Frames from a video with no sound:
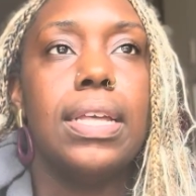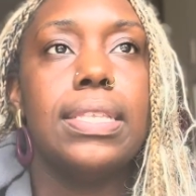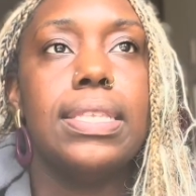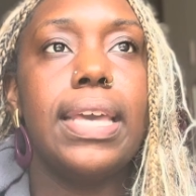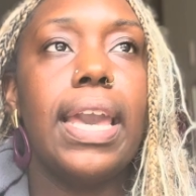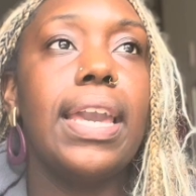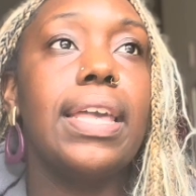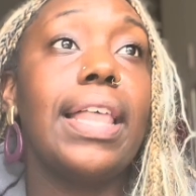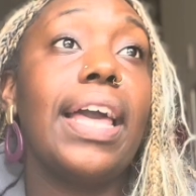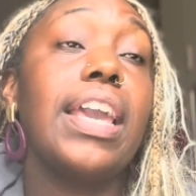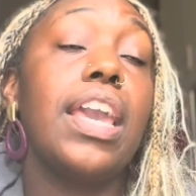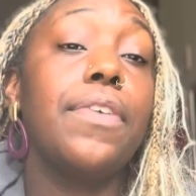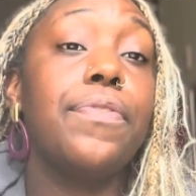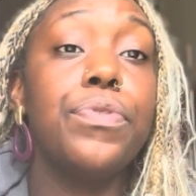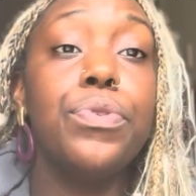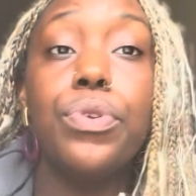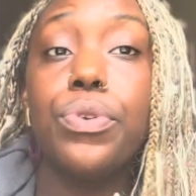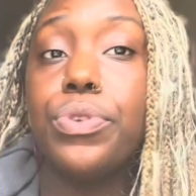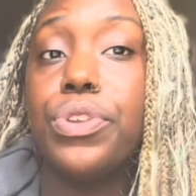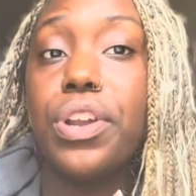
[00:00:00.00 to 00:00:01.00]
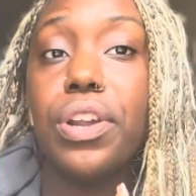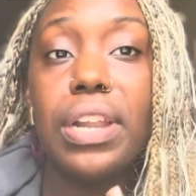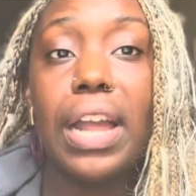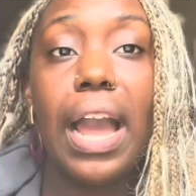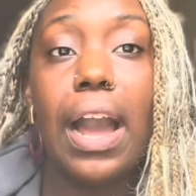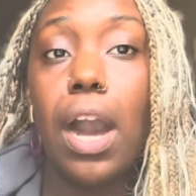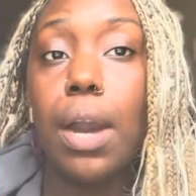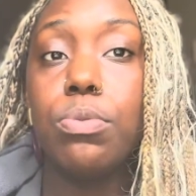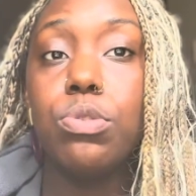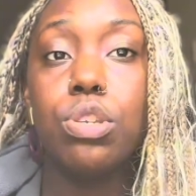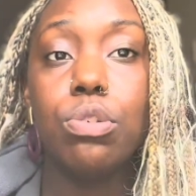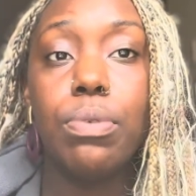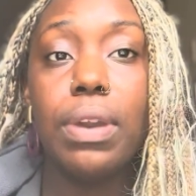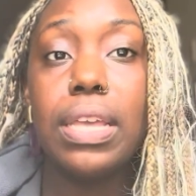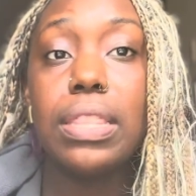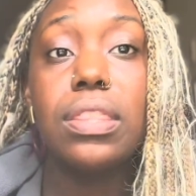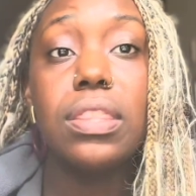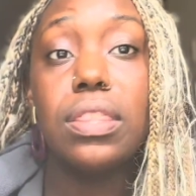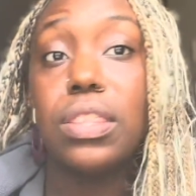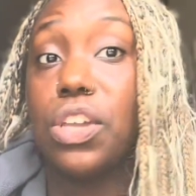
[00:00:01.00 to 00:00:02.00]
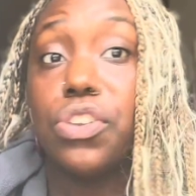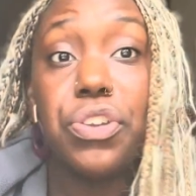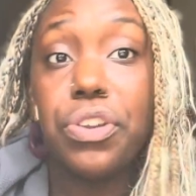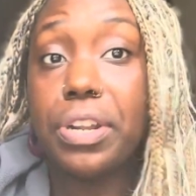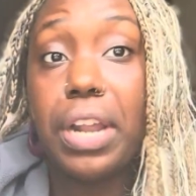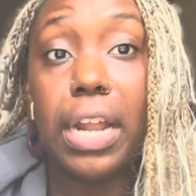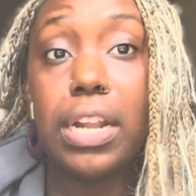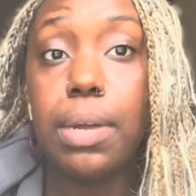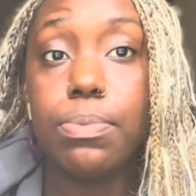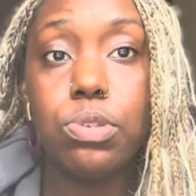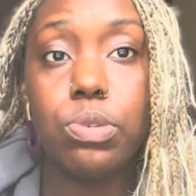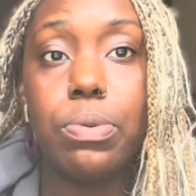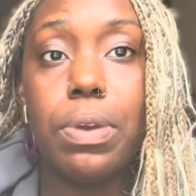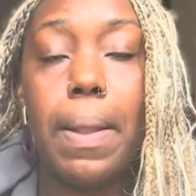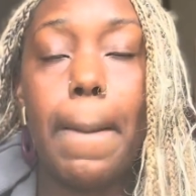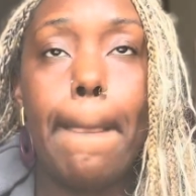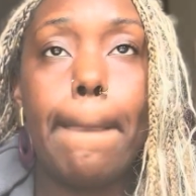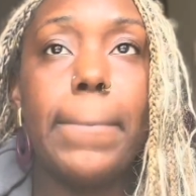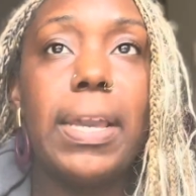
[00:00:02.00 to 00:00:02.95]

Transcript: say if you're not up to it, then you're not up to it.